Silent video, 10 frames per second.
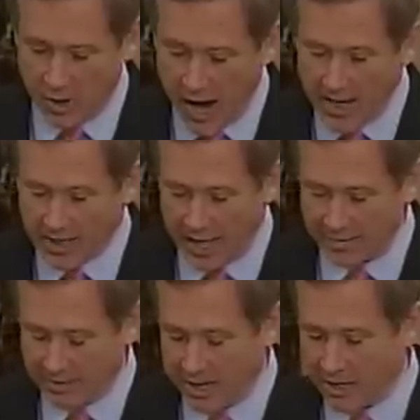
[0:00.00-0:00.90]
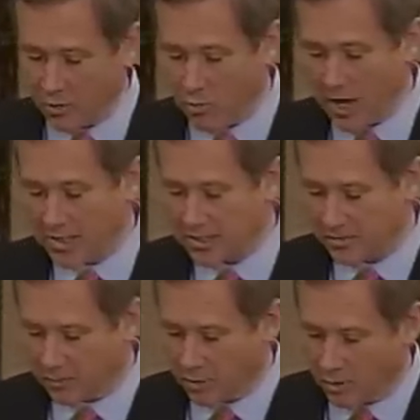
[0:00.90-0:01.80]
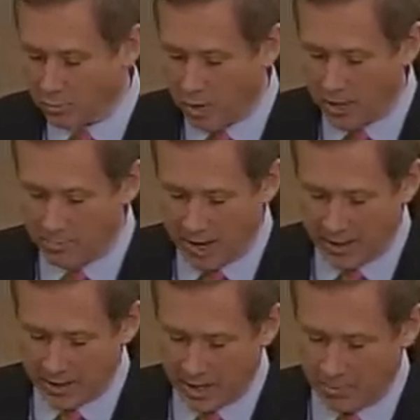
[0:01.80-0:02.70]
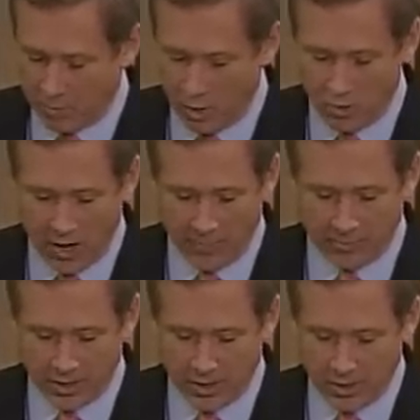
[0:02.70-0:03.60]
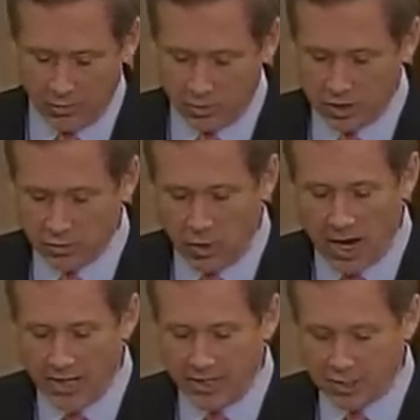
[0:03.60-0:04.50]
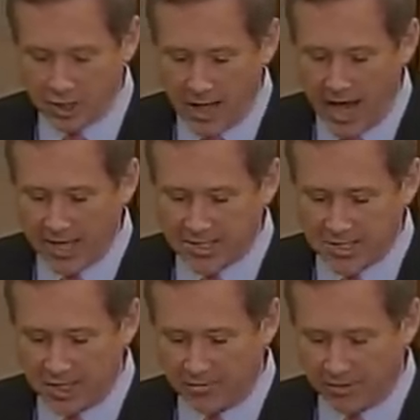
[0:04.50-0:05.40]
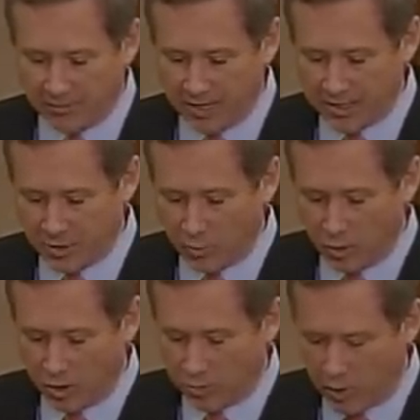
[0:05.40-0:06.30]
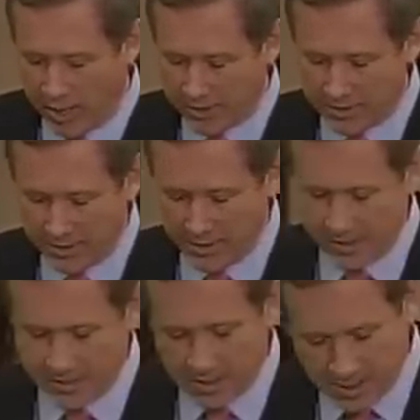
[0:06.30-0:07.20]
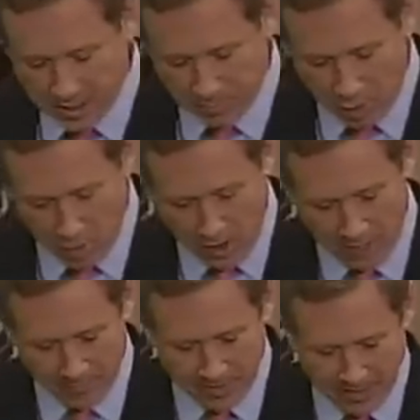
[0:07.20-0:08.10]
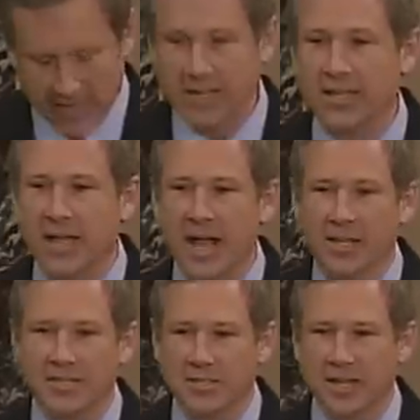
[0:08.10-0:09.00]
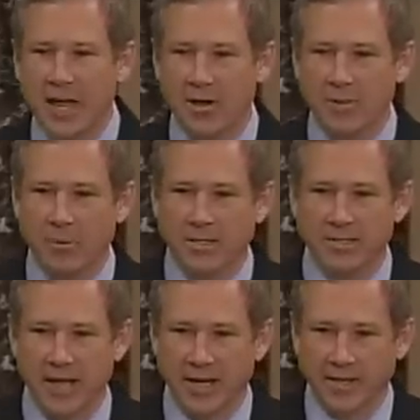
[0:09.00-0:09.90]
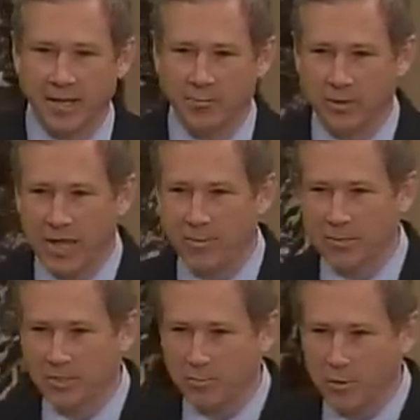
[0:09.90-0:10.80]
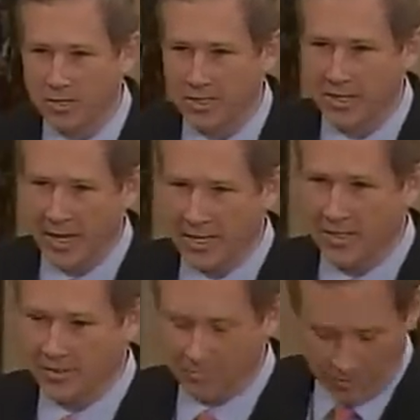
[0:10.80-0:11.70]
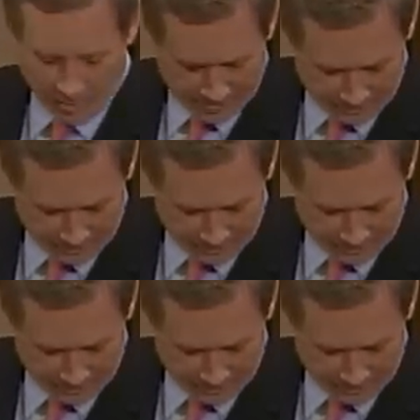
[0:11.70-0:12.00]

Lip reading: highlight the waste of the rural broadband program, which is why the July Silver Fleece Award went to this program in Gallatin County, Montana. And with that, Mr. President, I yield the floor.